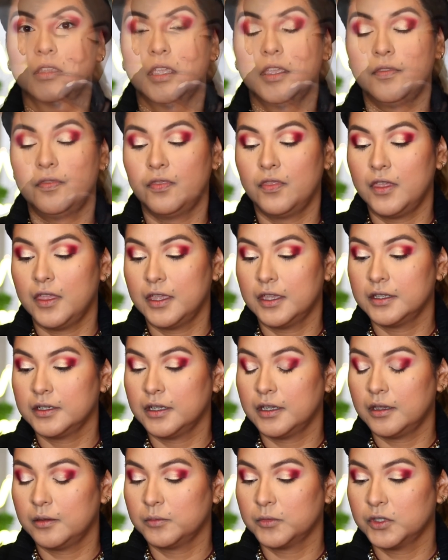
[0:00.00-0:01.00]
and
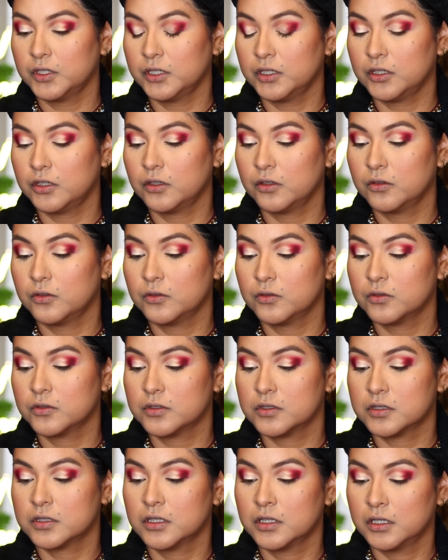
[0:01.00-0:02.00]
then I'm going to
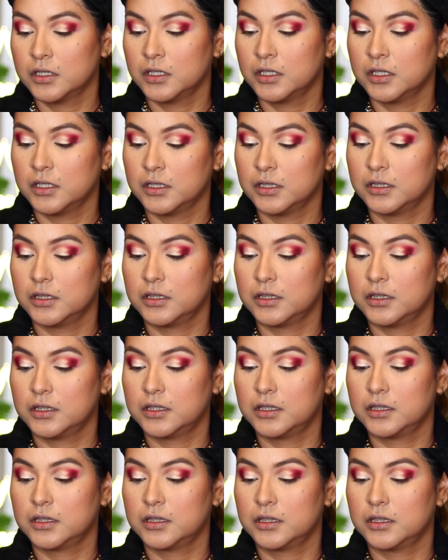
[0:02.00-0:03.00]
use
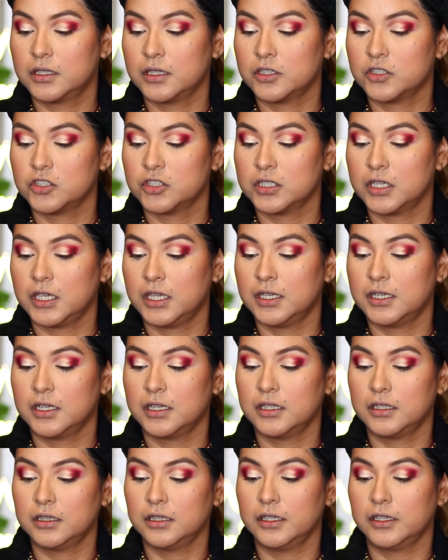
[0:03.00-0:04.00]
the shade
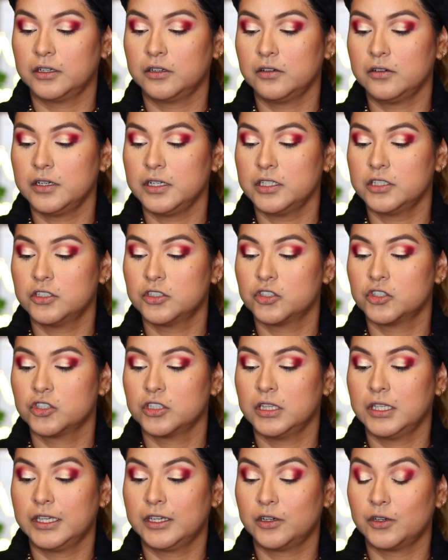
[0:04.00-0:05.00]
licorice
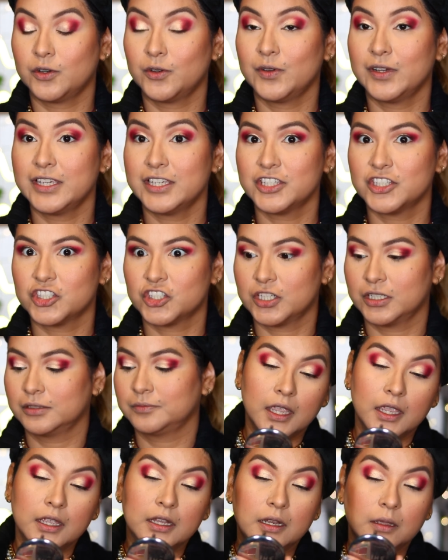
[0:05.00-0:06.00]
licorice
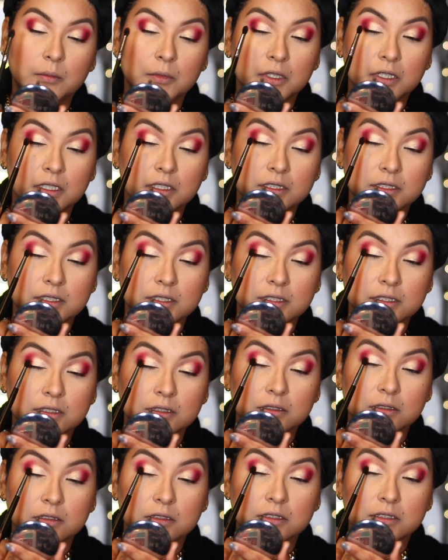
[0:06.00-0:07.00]
and I'm going to
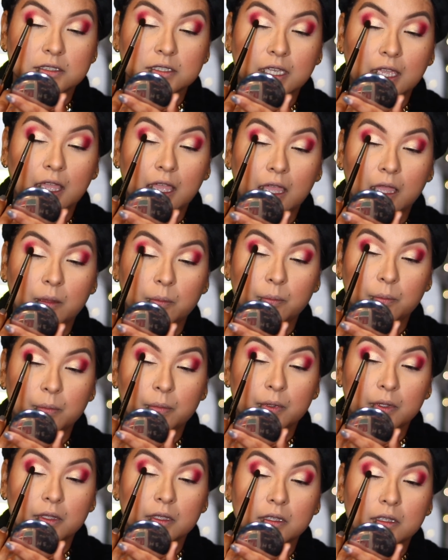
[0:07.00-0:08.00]
tap
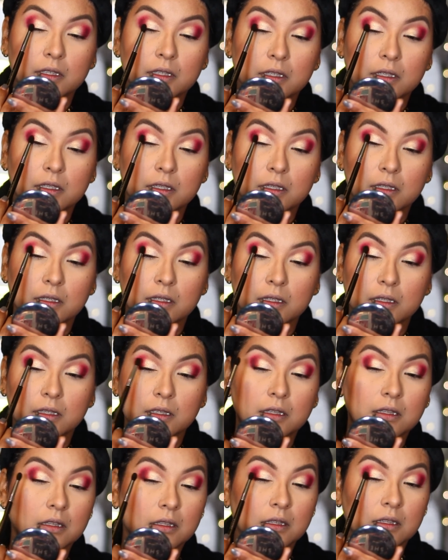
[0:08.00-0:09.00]
that
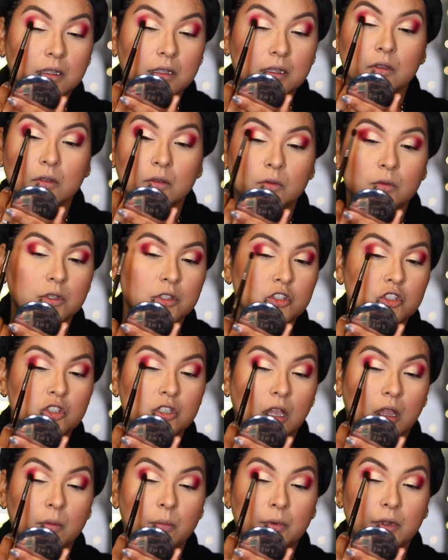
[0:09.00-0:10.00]
color with
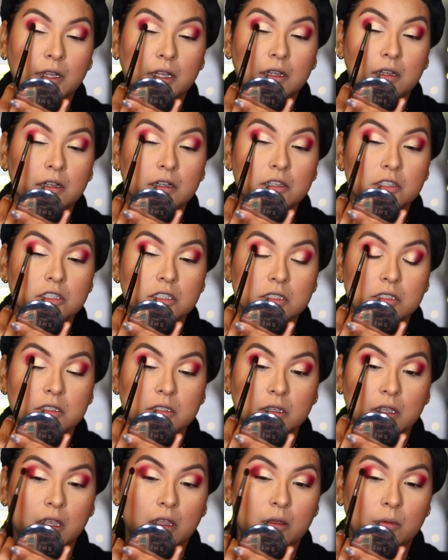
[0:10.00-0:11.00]
Jawbreaker just
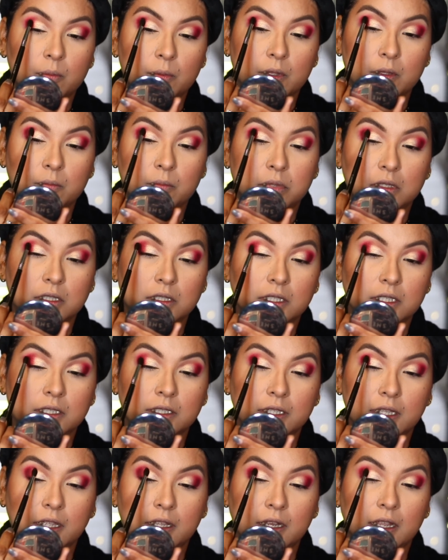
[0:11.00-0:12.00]
to help
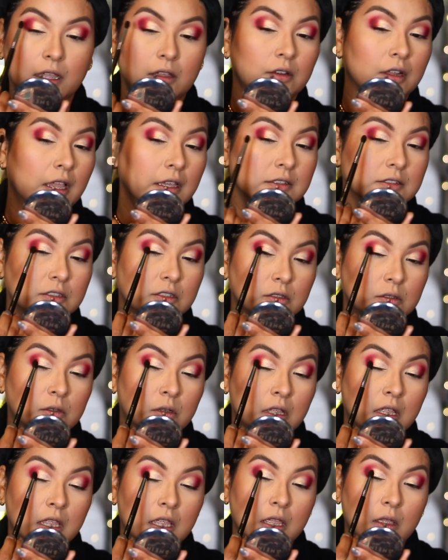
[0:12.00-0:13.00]
blend that out. I still